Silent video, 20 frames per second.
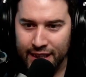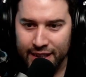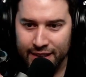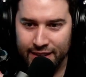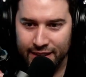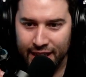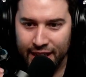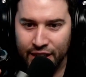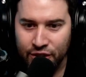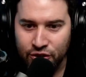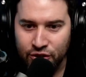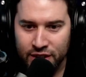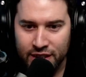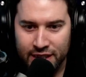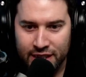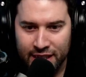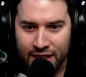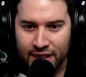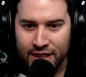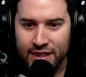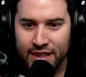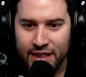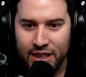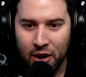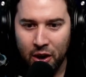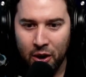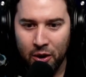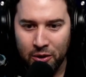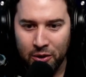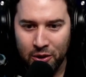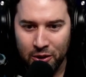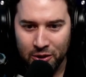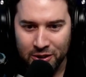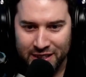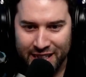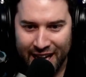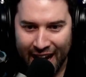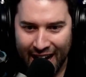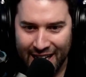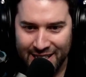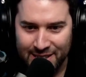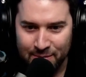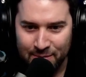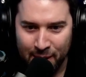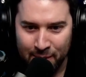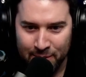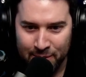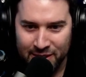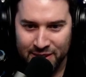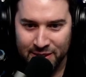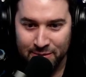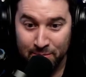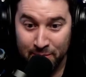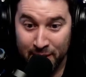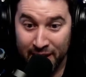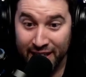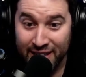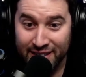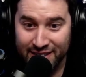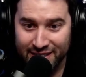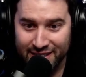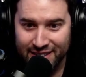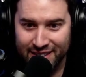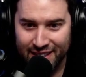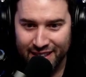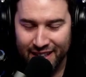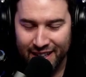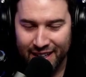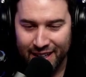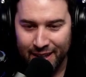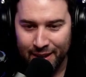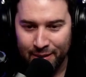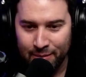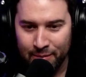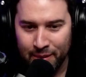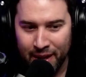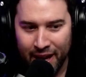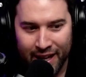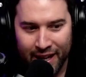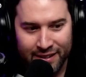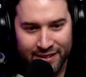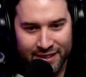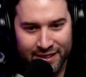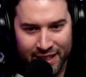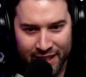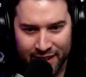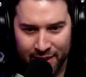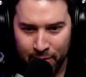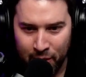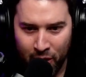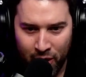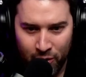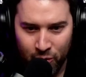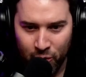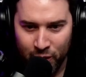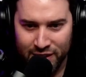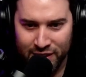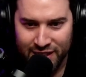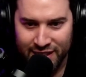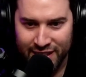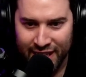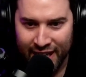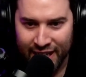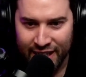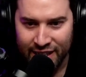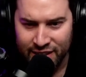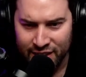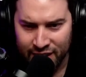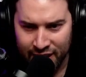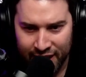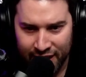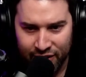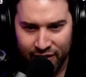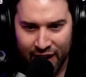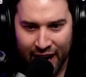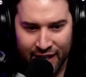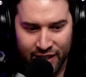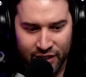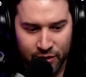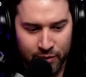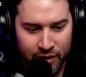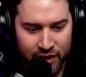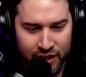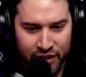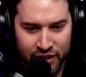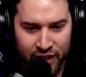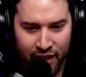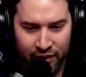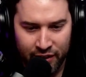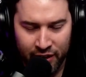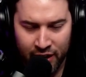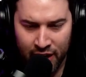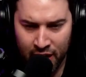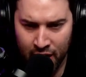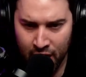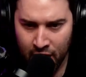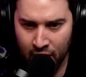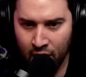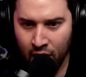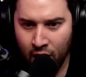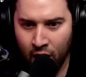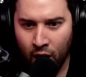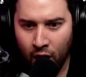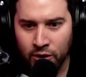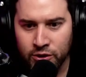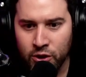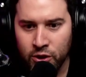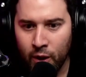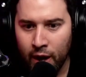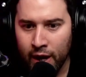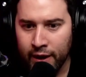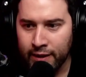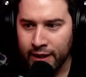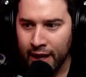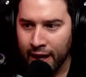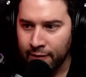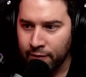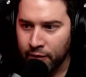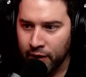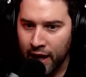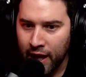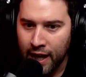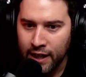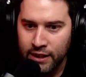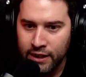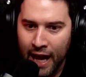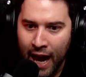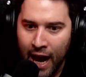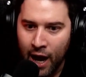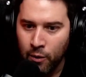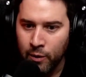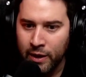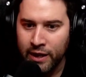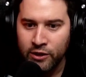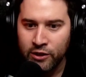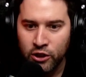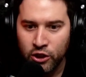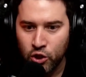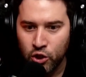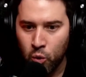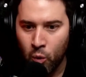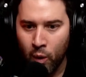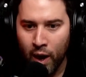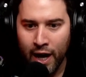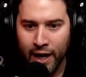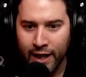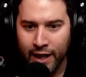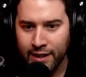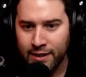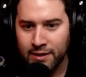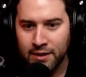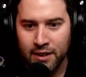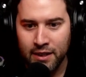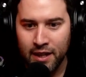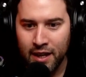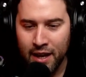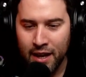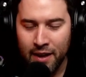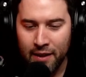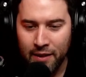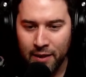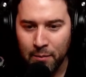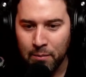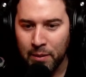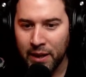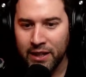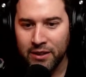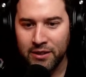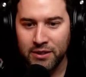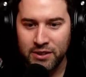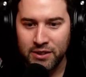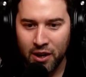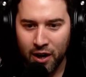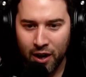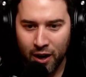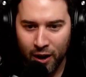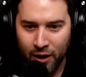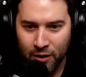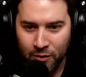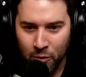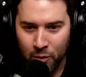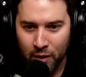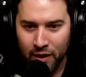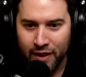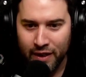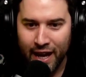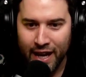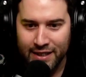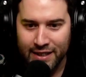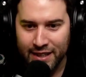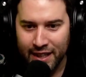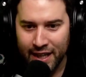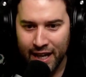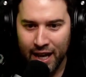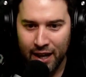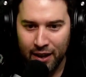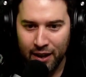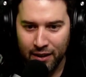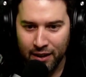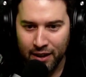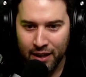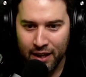interesting to see all those cast members mix and see them all on one stage and interacting with each other. Also, I kind of forgot how intertwined the Beatles are with SNL.